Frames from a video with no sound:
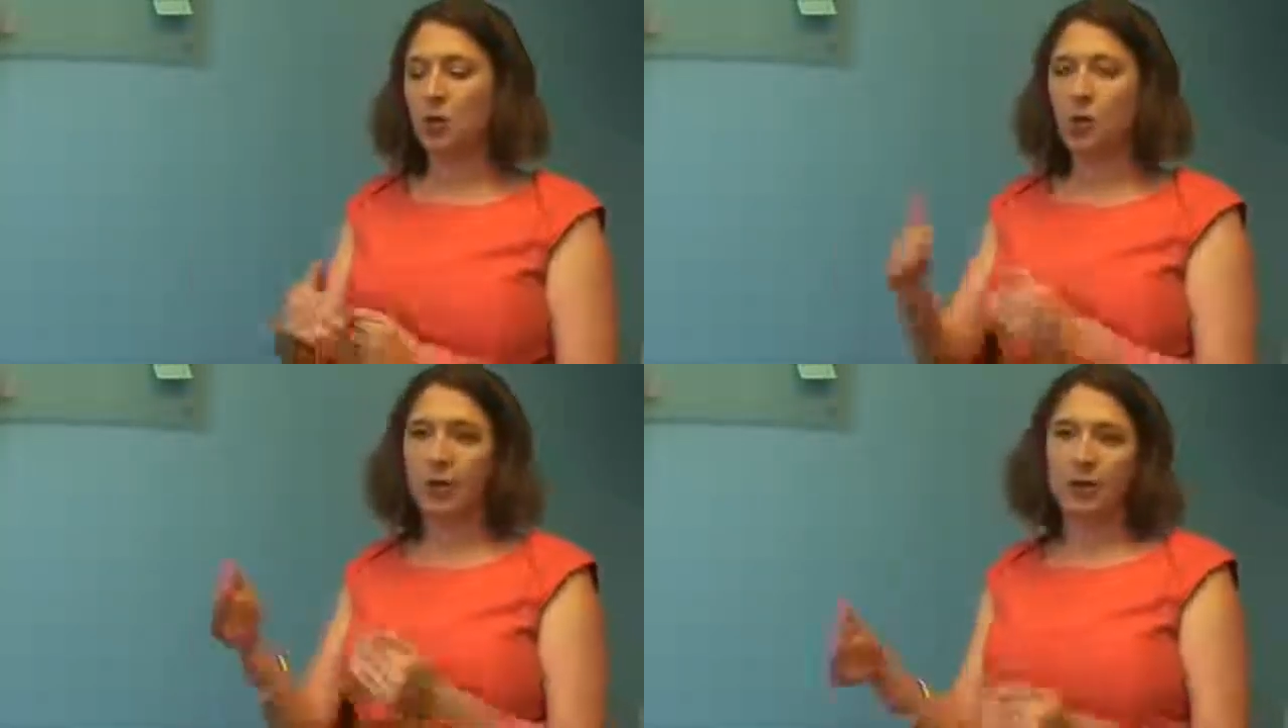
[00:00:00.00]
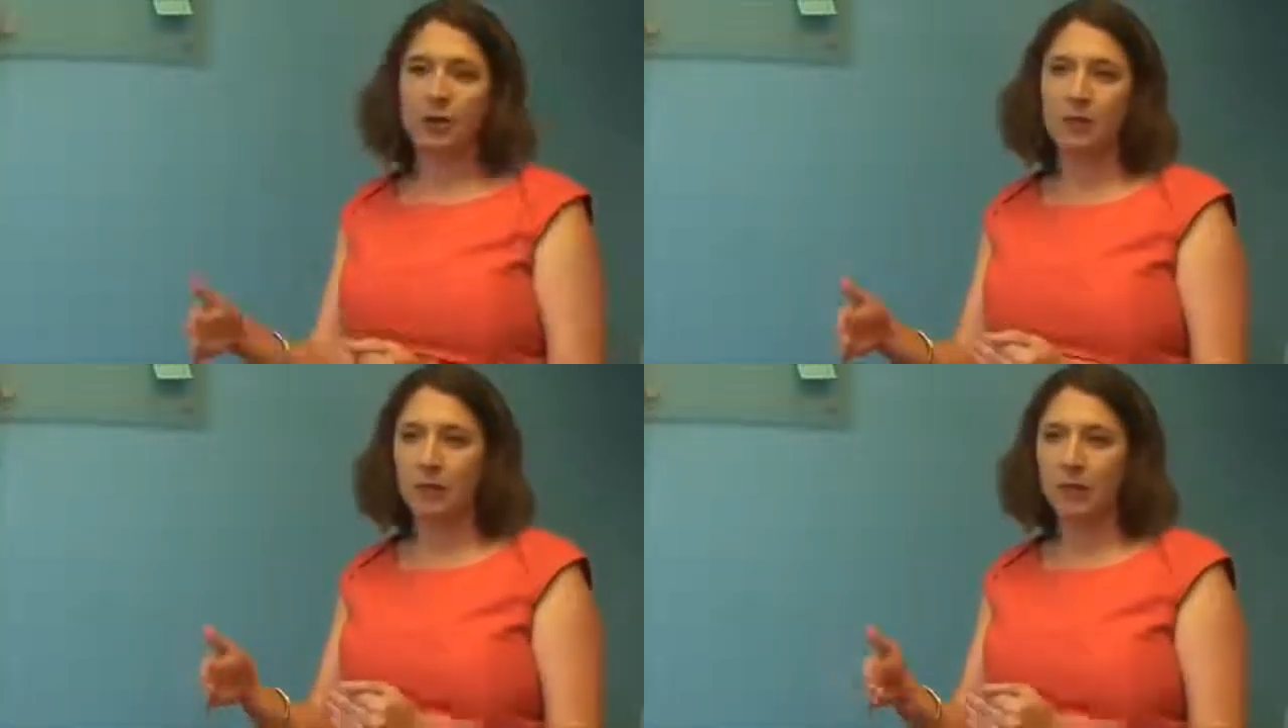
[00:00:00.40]

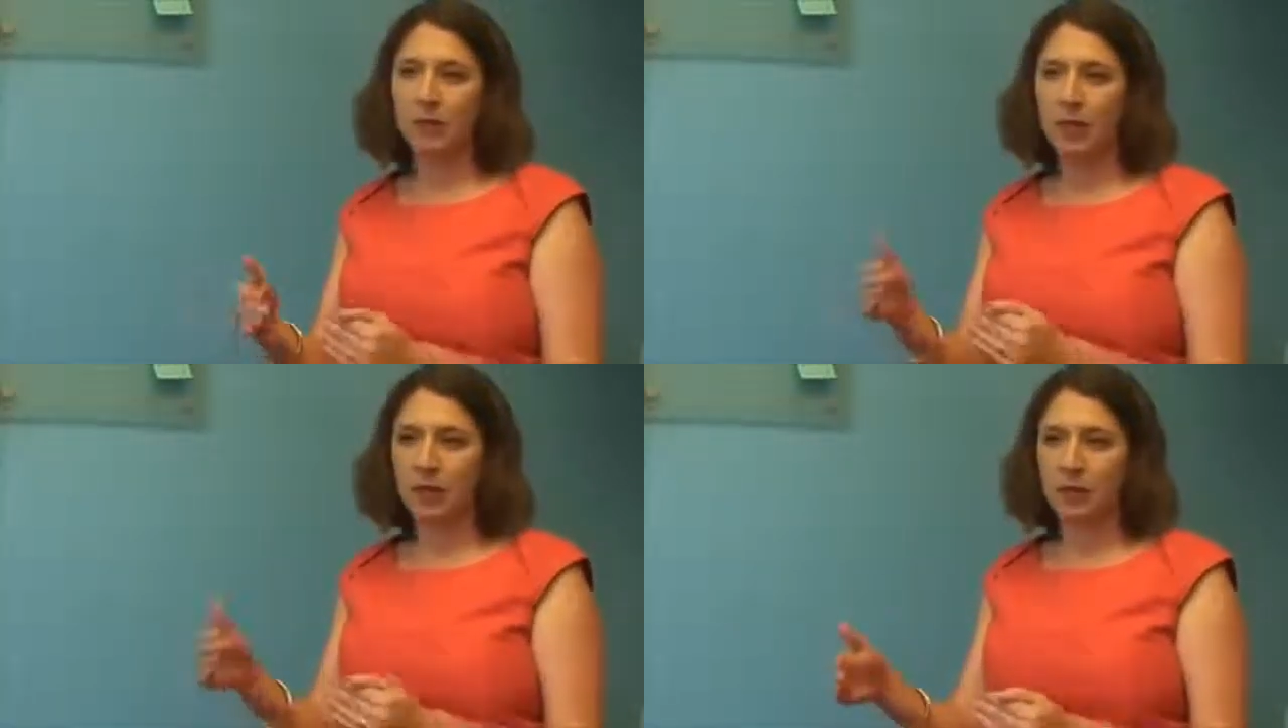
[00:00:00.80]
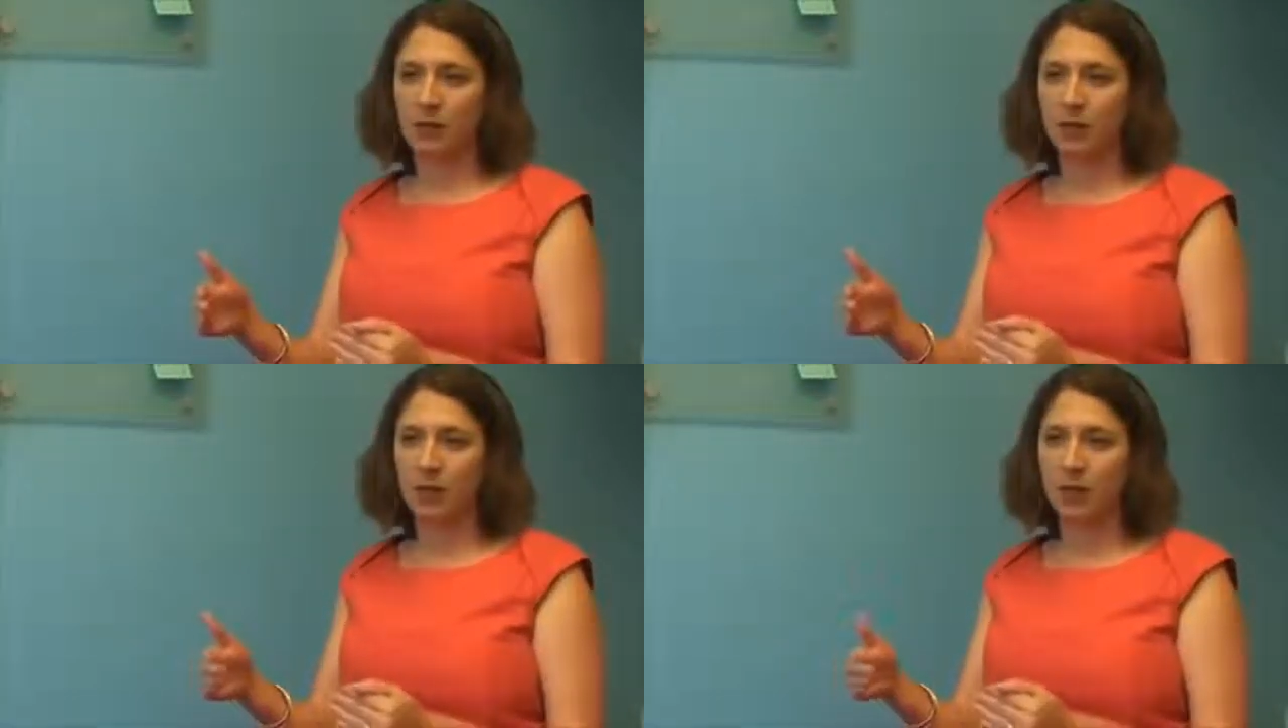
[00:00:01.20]
one
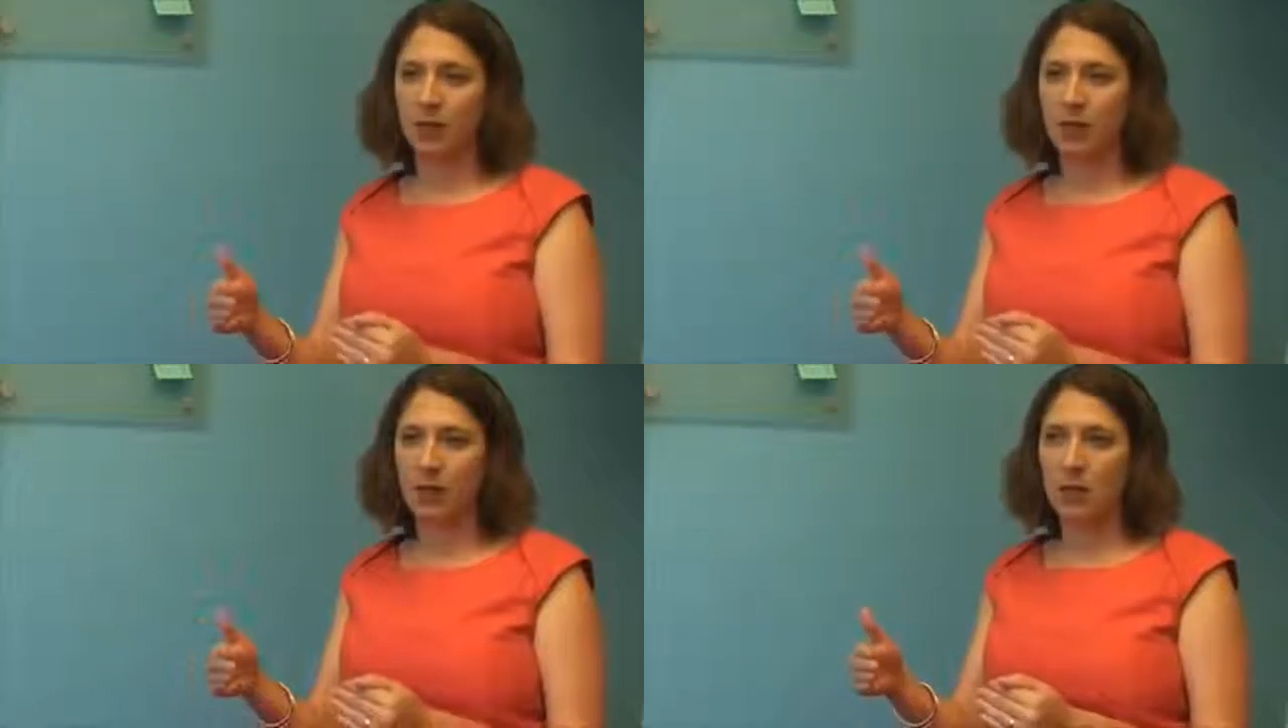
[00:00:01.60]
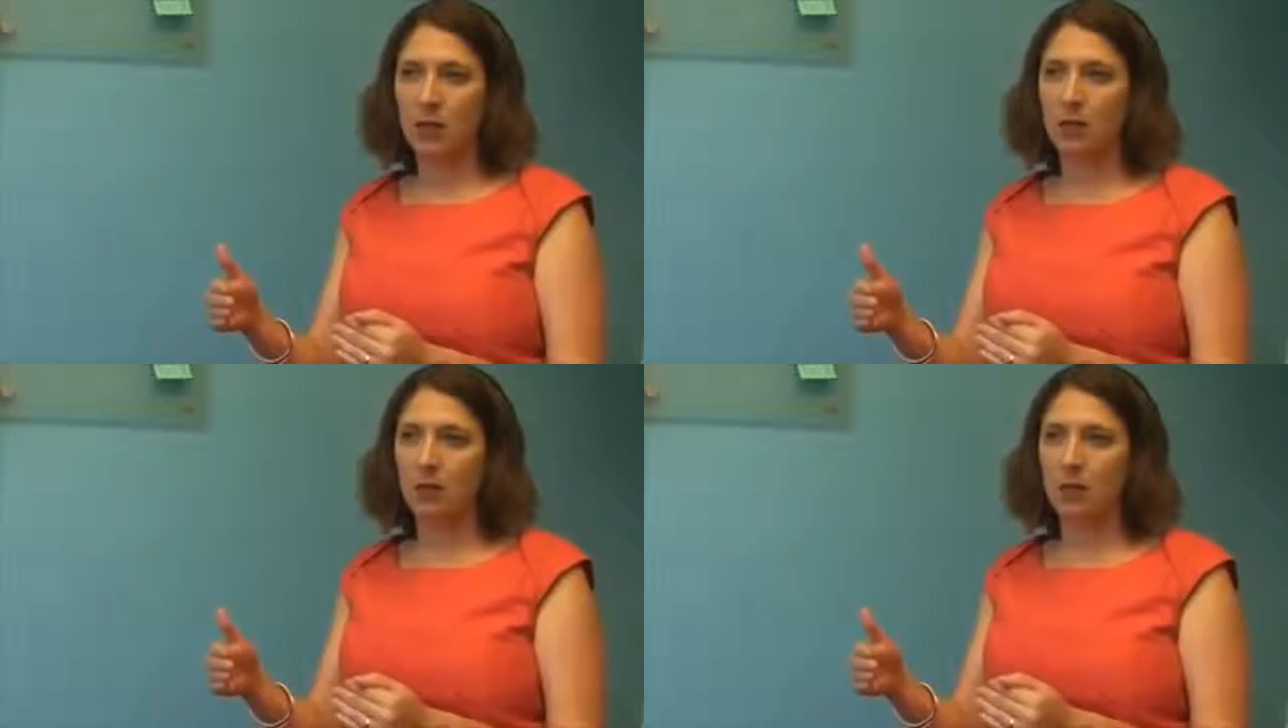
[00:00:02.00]
player
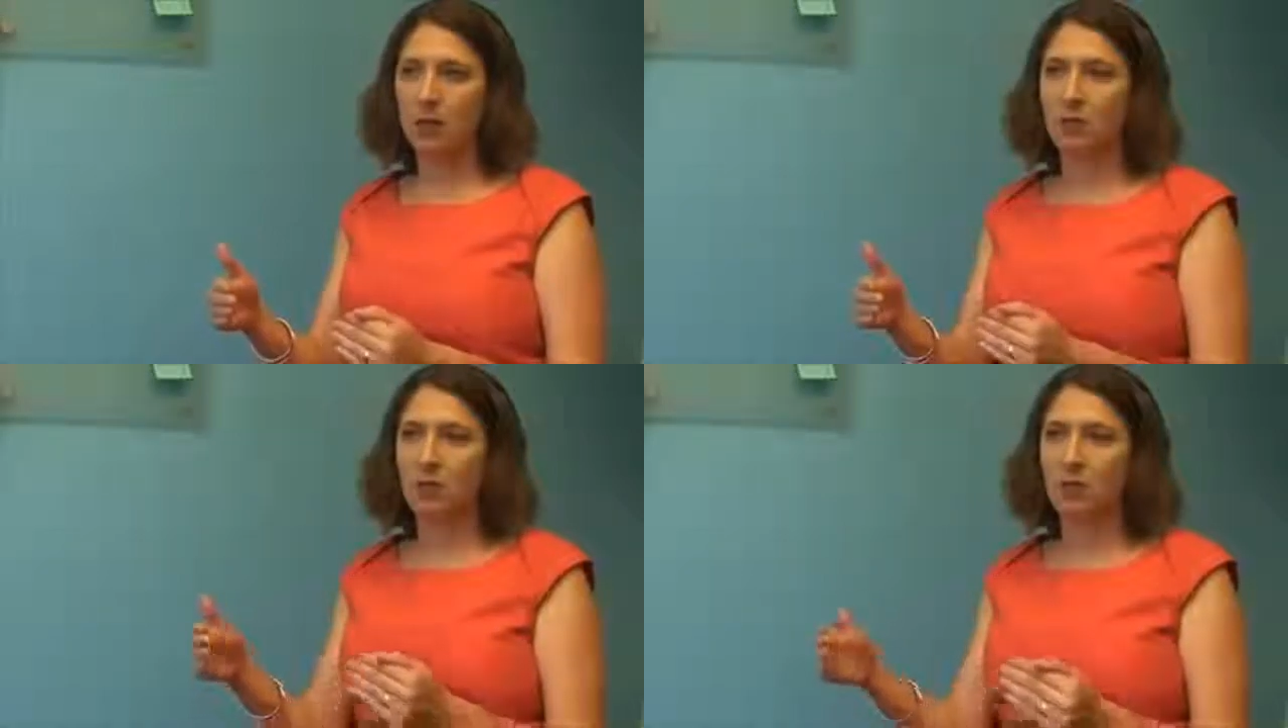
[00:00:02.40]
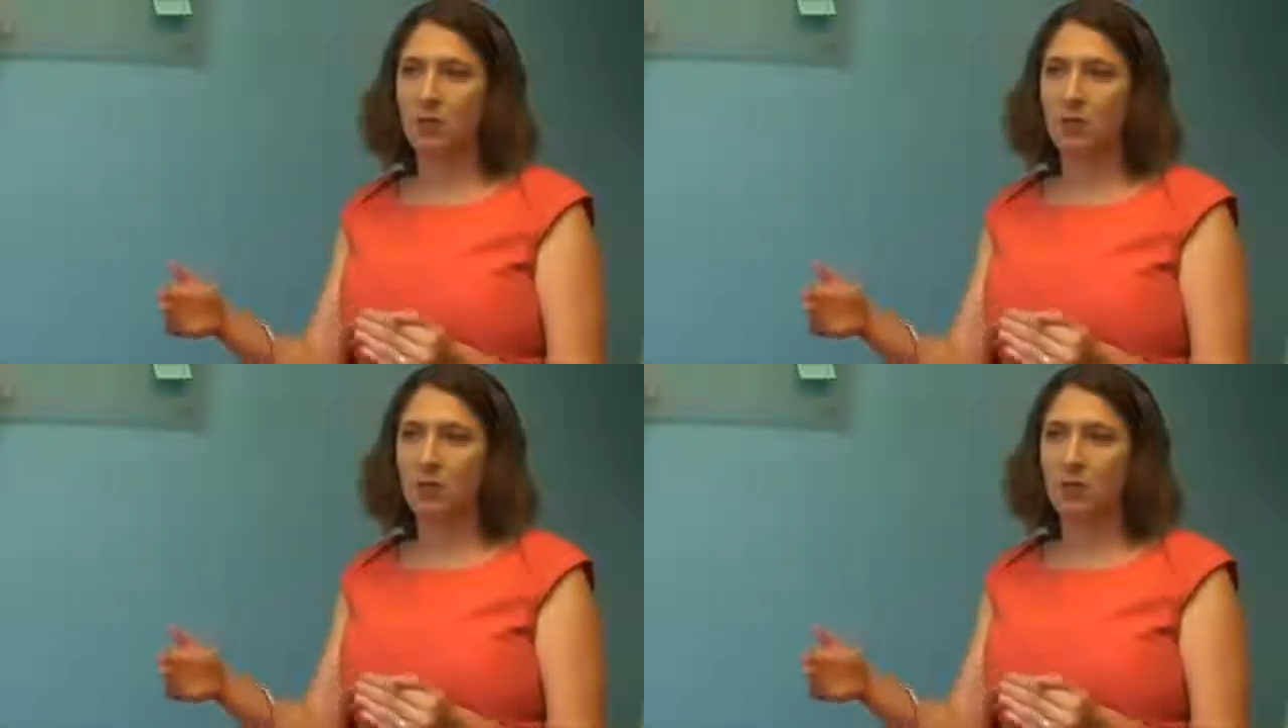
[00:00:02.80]
in a